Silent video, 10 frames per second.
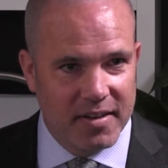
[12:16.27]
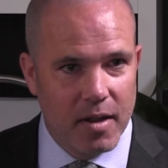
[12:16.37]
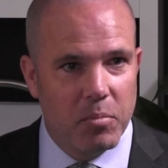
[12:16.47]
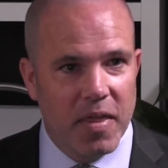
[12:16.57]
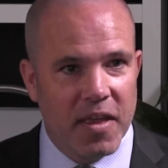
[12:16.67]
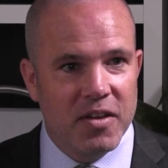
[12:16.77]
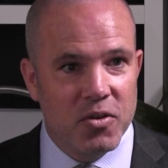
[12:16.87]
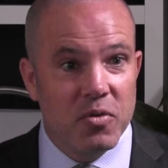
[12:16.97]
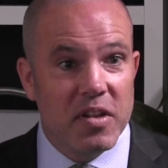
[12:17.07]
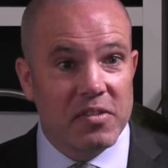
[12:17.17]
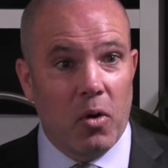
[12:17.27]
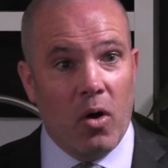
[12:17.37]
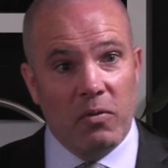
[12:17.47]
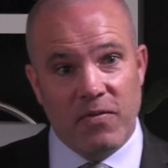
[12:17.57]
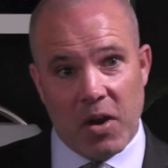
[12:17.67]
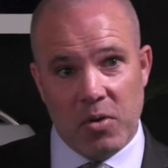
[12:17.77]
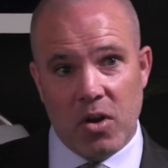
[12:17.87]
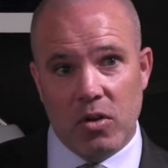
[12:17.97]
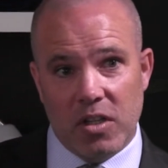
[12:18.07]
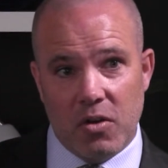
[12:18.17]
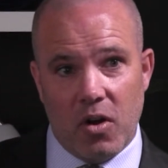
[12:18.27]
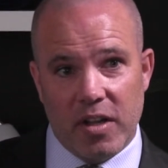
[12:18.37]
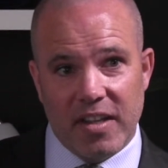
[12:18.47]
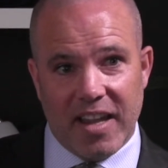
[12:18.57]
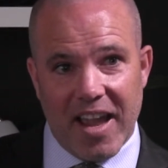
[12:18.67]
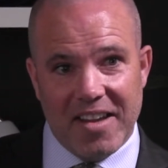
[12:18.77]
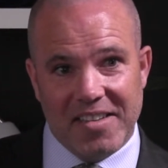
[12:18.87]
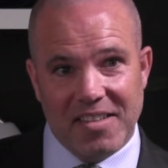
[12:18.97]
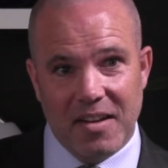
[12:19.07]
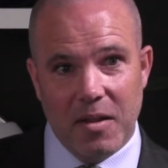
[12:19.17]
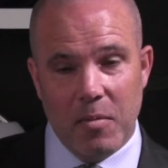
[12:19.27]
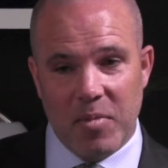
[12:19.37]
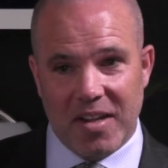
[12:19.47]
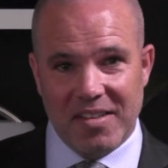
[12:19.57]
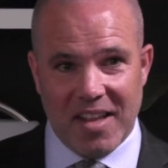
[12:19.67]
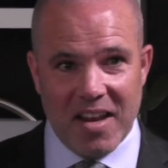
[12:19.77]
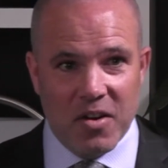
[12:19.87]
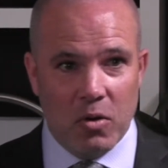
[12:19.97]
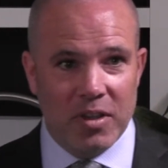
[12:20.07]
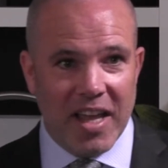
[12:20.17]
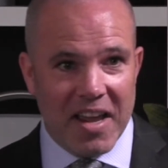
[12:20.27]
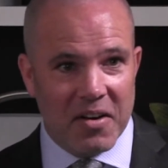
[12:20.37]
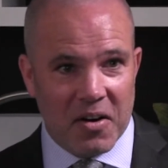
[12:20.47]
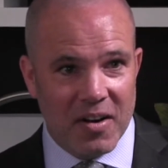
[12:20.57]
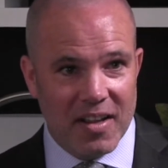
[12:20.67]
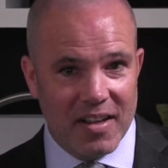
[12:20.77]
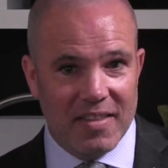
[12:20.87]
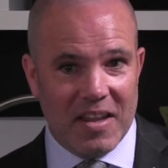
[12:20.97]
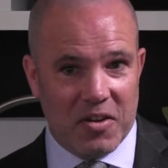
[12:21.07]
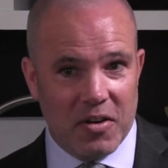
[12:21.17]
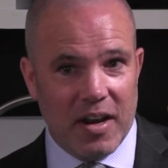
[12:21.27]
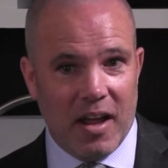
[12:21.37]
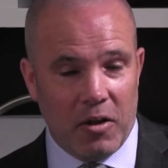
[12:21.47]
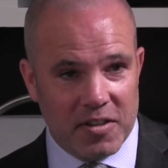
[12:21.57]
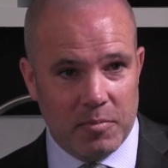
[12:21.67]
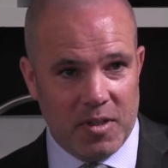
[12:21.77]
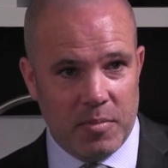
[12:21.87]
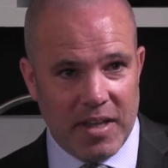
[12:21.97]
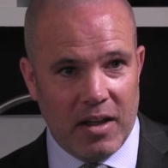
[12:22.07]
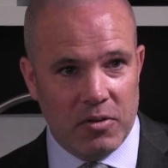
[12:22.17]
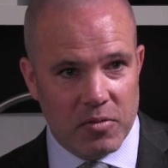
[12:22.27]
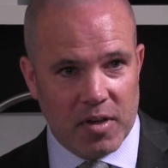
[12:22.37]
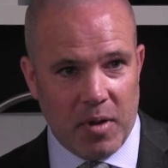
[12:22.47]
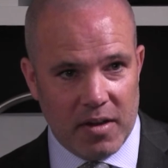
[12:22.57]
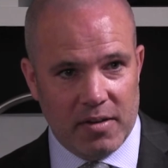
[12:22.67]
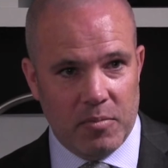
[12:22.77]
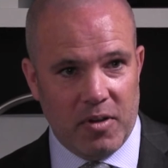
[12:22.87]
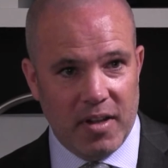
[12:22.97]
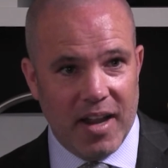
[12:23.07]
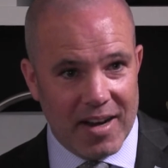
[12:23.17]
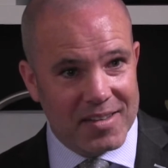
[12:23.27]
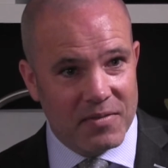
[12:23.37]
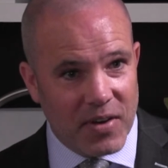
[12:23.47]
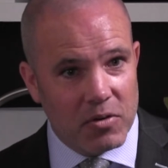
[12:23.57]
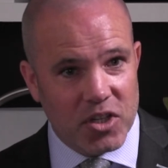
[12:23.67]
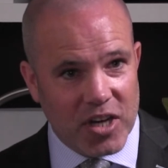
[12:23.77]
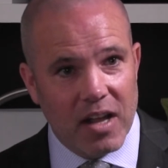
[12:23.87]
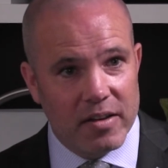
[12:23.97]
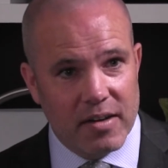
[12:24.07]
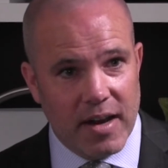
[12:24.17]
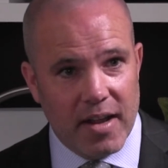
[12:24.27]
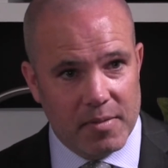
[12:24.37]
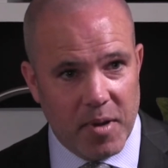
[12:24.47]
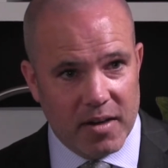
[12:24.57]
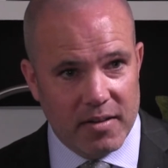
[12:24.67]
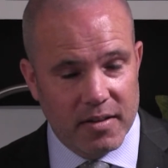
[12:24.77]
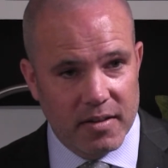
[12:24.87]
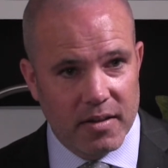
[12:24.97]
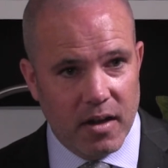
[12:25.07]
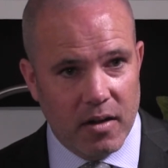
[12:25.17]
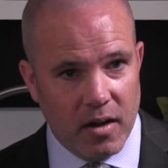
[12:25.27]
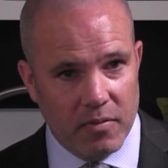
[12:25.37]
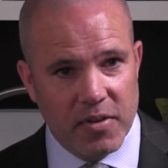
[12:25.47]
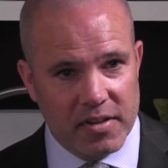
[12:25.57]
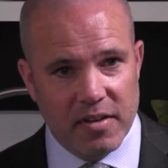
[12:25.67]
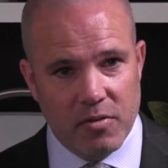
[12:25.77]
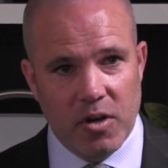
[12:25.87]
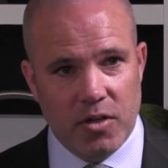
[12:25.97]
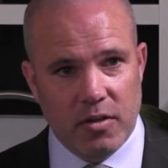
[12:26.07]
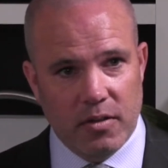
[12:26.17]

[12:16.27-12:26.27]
But they do this all very early on in the case because they know later they could ultimately be held responsible. And it's a very challenging aspect of the situation.